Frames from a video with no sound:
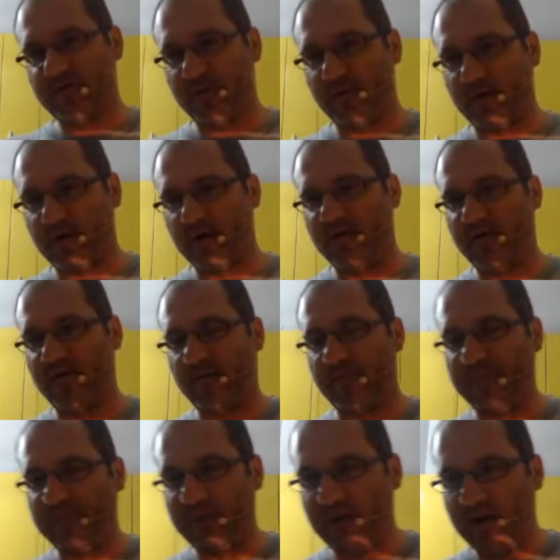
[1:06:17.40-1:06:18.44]
some parts
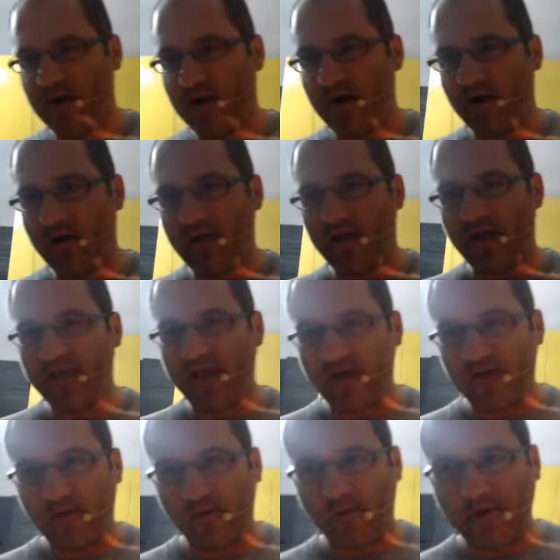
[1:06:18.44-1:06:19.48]
and on the
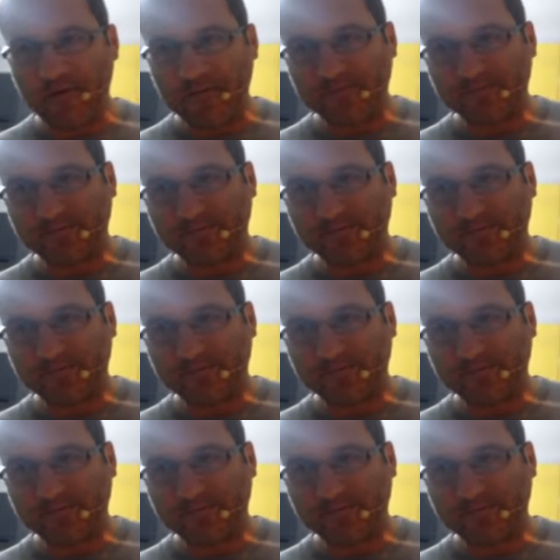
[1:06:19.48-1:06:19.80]
other one.